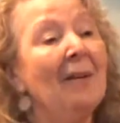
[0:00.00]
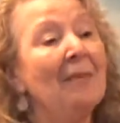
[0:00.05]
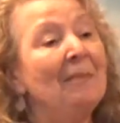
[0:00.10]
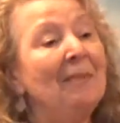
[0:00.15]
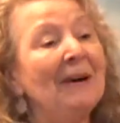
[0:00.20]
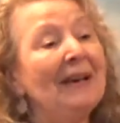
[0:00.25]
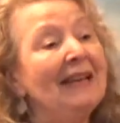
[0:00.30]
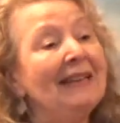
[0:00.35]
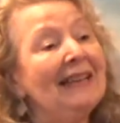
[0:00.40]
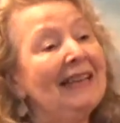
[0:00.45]

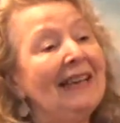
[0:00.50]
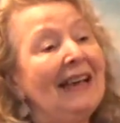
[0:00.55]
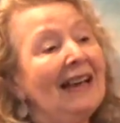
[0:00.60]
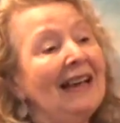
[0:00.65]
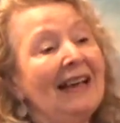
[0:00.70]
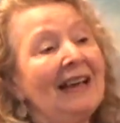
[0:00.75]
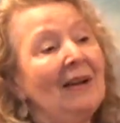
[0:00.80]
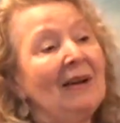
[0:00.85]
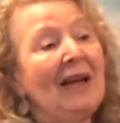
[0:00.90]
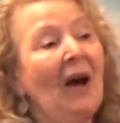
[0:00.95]
But
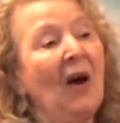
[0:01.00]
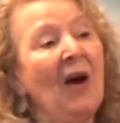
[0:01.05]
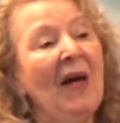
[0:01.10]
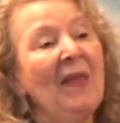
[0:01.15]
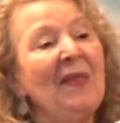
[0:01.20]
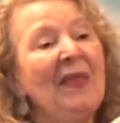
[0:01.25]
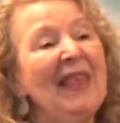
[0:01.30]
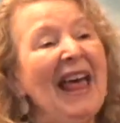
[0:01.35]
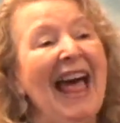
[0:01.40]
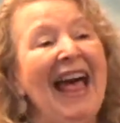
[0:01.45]

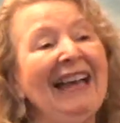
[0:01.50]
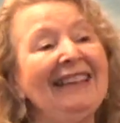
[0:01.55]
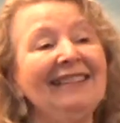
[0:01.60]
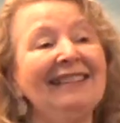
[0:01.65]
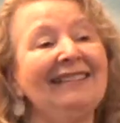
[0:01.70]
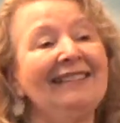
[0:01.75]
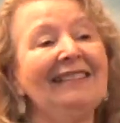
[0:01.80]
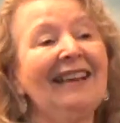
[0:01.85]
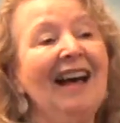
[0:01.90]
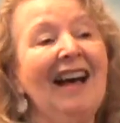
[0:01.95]
on that
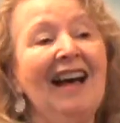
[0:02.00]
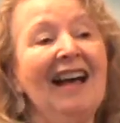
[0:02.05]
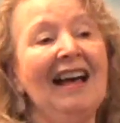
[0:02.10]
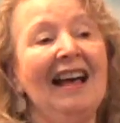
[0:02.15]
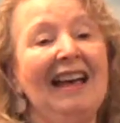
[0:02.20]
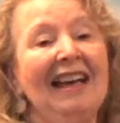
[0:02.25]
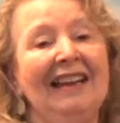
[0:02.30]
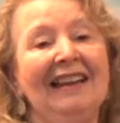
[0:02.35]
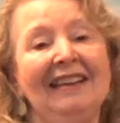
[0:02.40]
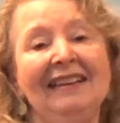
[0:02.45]

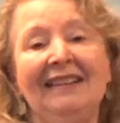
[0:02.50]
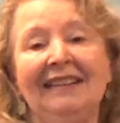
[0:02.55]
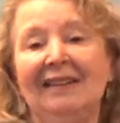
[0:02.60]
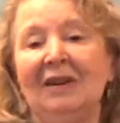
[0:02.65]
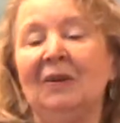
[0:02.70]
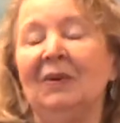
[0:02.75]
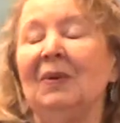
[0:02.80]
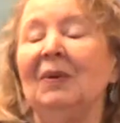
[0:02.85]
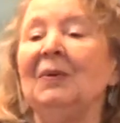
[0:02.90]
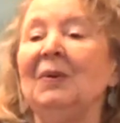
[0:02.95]
side,
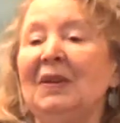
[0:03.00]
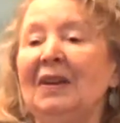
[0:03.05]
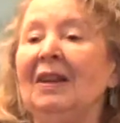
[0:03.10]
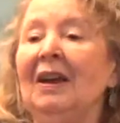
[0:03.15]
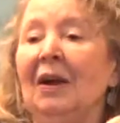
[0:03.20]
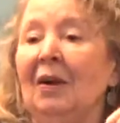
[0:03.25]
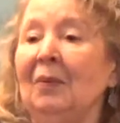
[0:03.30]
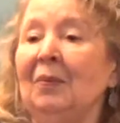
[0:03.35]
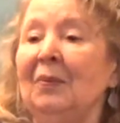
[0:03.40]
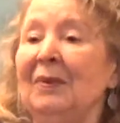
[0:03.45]
you
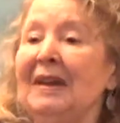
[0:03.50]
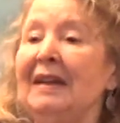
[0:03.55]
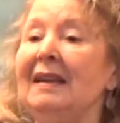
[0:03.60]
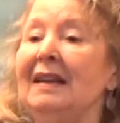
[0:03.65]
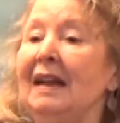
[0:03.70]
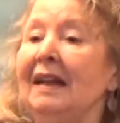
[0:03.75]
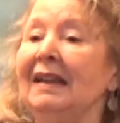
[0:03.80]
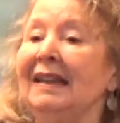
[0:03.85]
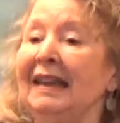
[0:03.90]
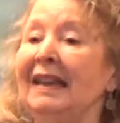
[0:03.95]
know,
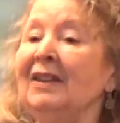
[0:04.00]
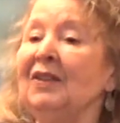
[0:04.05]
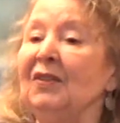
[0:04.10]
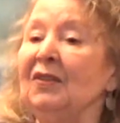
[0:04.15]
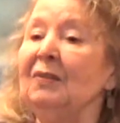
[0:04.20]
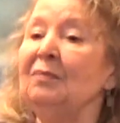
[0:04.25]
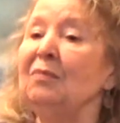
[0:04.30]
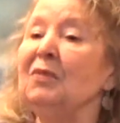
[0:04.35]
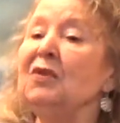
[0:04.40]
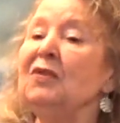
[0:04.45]
we get
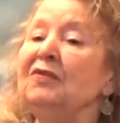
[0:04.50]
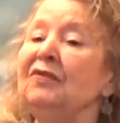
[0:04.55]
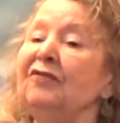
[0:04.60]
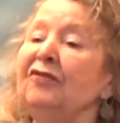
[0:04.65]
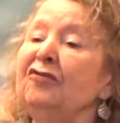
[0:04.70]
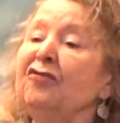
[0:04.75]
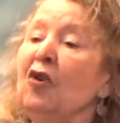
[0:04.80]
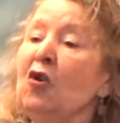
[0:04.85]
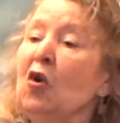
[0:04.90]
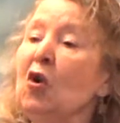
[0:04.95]
to move
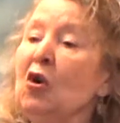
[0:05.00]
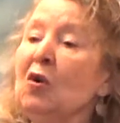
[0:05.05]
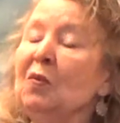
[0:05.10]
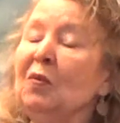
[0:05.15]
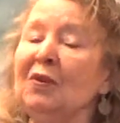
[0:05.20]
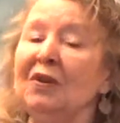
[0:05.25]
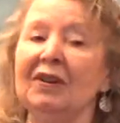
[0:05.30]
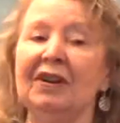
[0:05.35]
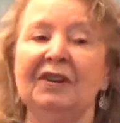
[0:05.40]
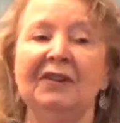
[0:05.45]

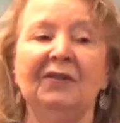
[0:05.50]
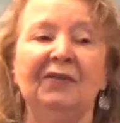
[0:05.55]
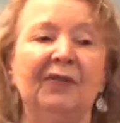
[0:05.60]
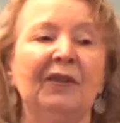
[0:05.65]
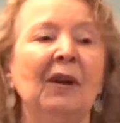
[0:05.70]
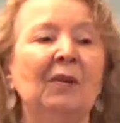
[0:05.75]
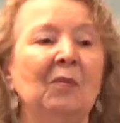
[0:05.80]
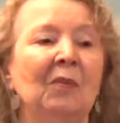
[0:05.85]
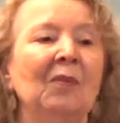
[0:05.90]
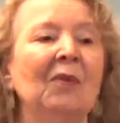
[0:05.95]
forward
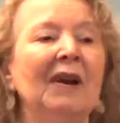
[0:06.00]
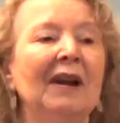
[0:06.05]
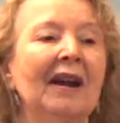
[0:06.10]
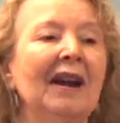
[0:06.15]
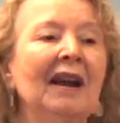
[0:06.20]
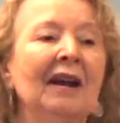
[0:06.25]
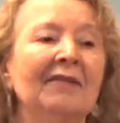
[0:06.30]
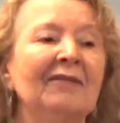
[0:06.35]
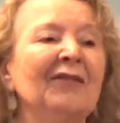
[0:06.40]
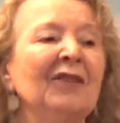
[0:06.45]
from
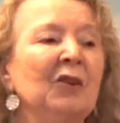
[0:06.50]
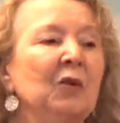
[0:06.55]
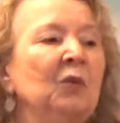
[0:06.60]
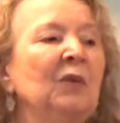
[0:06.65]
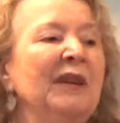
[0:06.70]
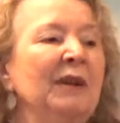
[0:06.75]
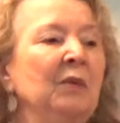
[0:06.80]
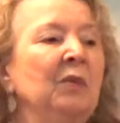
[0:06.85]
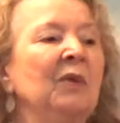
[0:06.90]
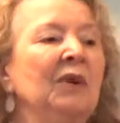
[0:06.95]
wherever
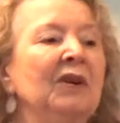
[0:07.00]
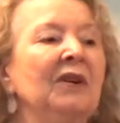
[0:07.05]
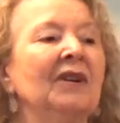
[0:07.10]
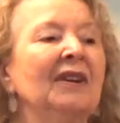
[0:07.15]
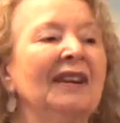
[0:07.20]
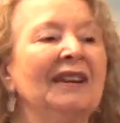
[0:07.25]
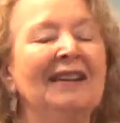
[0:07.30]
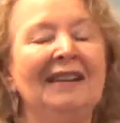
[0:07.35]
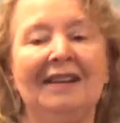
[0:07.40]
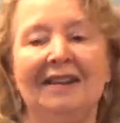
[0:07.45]
we were
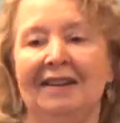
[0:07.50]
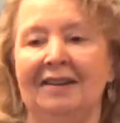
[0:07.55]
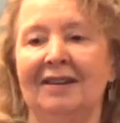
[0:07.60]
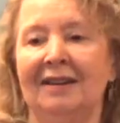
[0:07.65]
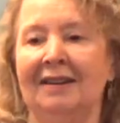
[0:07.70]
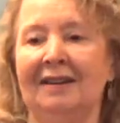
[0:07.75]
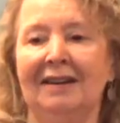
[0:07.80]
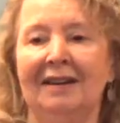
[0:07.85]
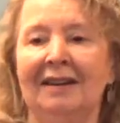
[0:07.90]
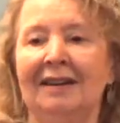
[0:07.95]

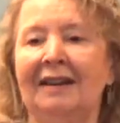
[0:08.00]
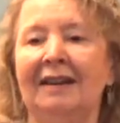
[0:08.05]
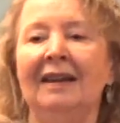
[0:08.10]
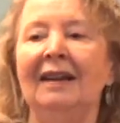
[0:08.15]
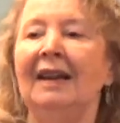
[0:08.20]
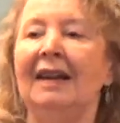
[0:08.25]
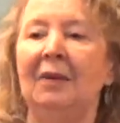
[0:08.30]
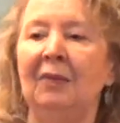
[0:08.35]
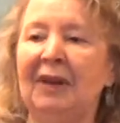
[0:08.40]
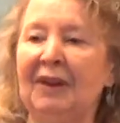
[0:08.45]
here.
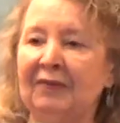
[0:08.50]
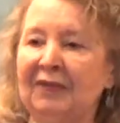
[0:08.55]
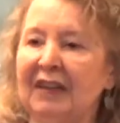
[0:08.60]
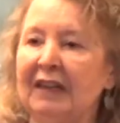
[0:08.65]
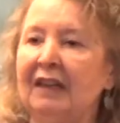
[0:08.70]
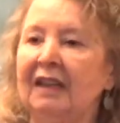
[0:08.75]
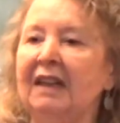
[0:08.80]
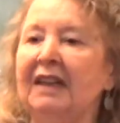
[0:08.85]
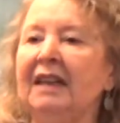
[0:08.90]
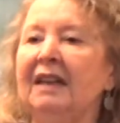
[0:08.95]
And we have to
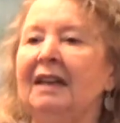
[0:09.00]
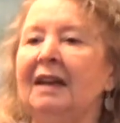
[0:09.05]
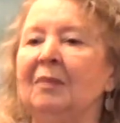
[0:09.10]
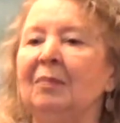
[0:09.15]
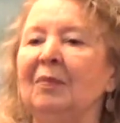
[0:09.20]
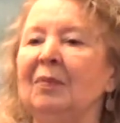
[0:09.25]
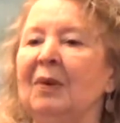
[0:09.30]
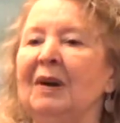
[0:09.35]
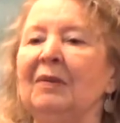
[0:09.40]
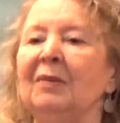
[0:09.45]
clean
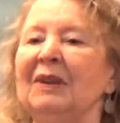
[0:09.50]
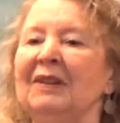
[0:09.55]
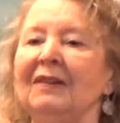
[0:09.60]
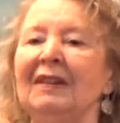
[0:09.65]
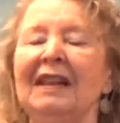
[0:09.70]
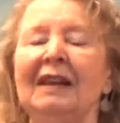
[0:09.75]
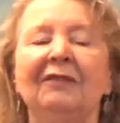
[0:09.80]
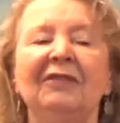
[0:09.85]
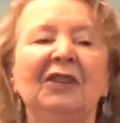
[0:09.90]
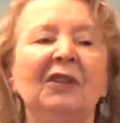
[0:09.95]
up what
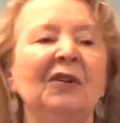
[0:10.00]
was left